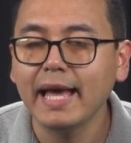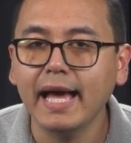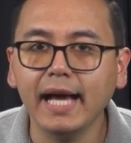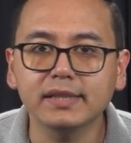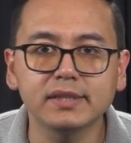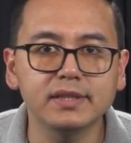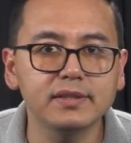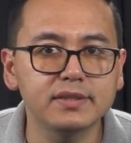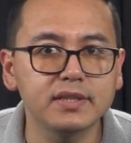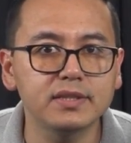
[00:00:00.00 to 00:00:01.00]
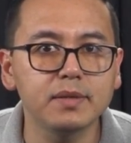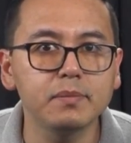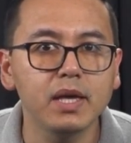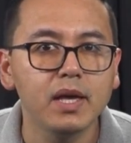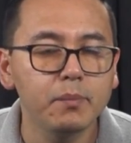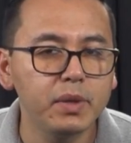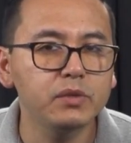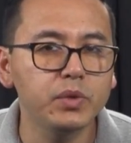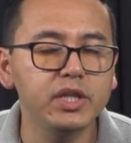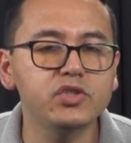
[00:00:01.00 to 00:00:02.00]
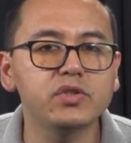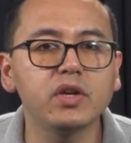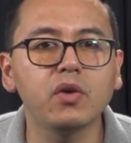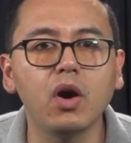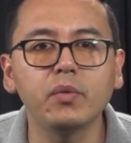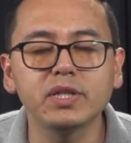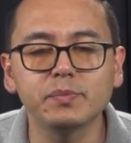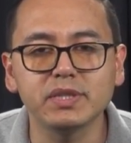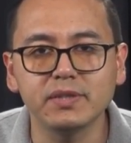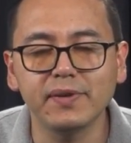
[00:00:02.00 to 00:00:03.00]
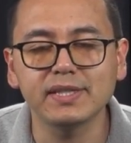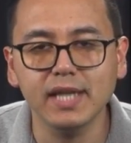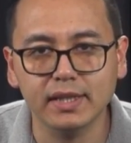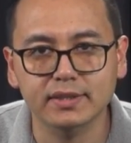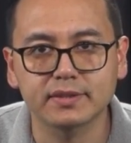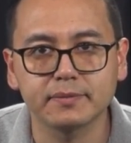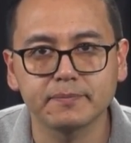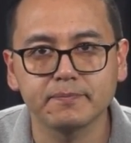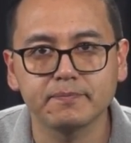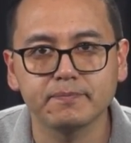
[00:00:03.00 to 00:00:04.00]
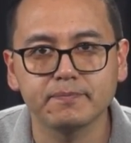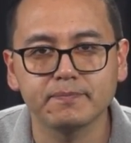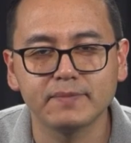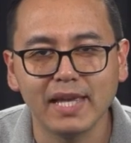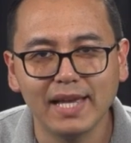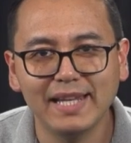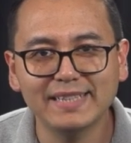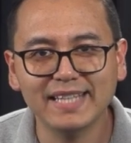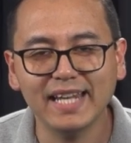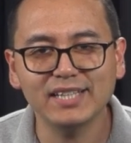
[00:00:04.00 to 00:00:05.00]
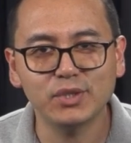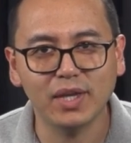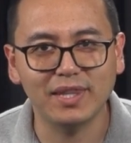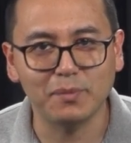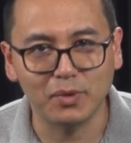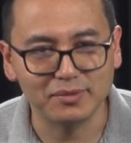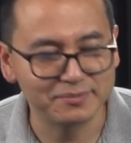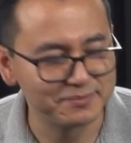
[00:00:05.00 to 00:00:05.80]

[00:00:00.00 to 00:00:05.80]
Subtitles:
accessing the system, but with each their own specific tasks. Let's get into a demo.